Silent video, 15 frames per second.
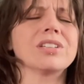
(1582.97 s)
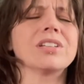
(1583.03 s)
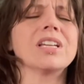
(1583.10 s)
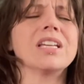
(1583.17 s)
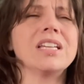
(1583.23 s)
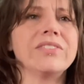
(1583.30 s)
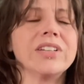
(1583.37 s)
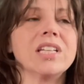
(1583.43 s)

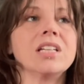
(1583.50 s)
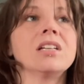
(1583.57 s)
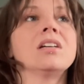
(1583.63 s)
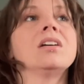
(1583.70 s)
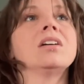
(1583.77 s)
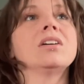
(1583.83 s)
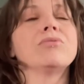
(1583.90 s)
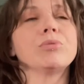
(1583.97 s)
Evie
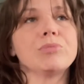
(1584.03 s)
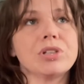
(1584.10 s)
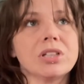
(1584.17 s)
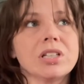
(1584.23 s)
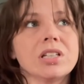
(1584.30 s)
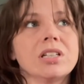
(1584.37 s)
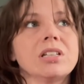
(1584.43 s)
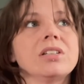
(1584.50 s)
from
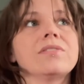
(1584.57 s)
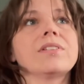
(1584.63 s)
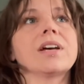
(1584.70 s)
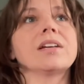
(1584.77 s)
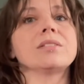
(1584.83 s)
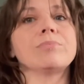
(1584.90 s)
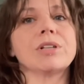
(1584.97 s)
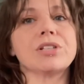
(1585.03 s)
Jillian Eve
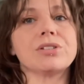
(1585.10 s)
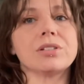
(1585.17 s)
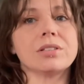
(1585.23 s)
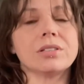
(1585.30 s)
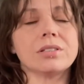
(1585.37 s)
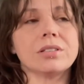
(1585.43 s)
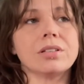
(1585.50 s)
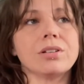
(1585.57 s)
has
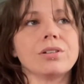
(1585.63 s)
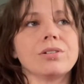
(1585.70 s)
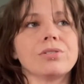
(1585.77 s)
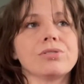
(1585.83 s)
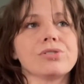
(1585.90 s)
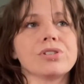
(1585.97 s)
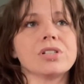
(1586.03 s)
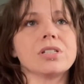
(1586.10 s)
mentioned
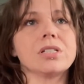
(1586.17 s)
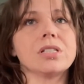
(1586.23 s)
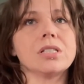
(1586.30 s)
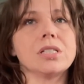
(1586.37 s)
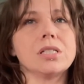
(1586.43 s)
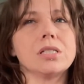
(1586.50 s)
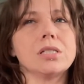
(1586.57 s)
Hershey